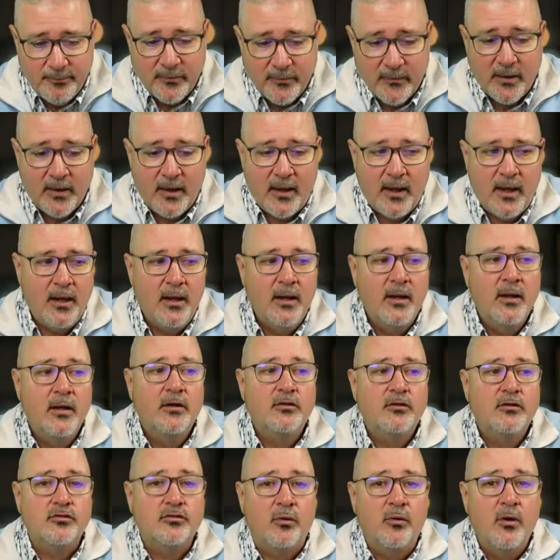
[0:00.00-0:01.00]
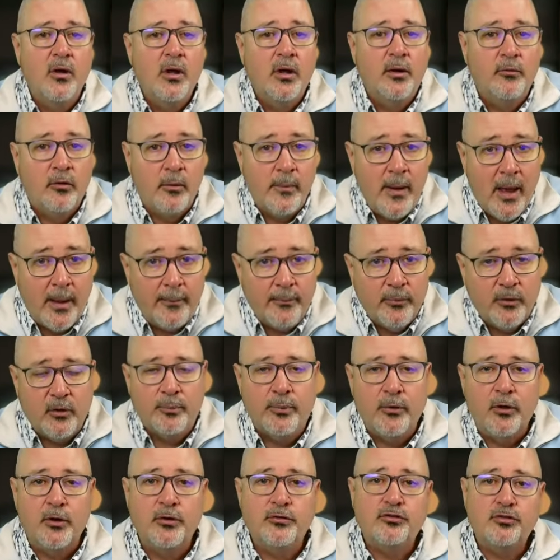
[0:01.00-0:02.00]
Okay, so remember,
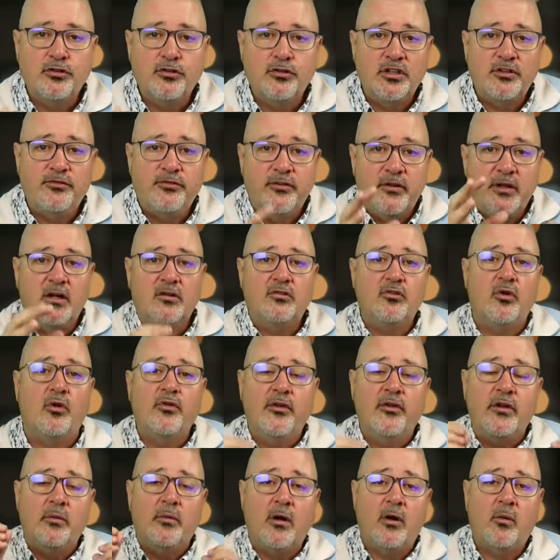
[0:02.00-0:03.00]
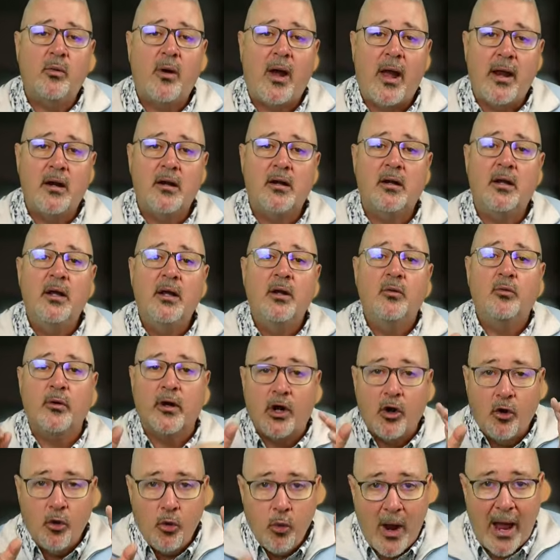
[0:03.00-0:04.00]
birth certificate is only required
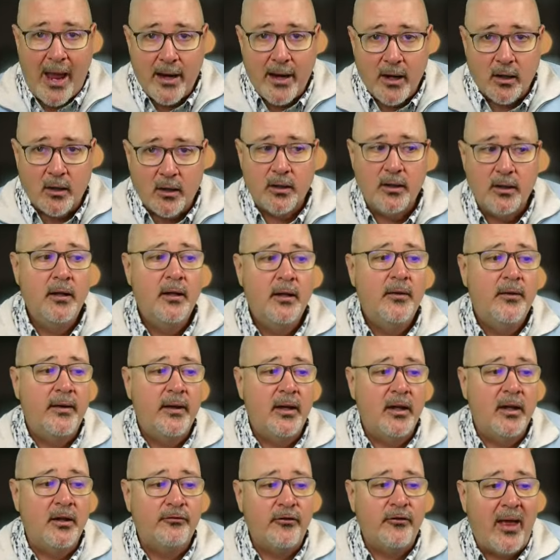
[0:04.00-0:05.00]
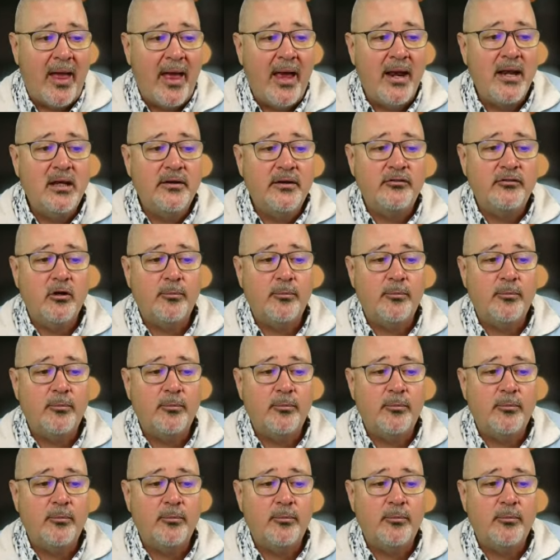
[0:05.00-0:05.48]
if any of your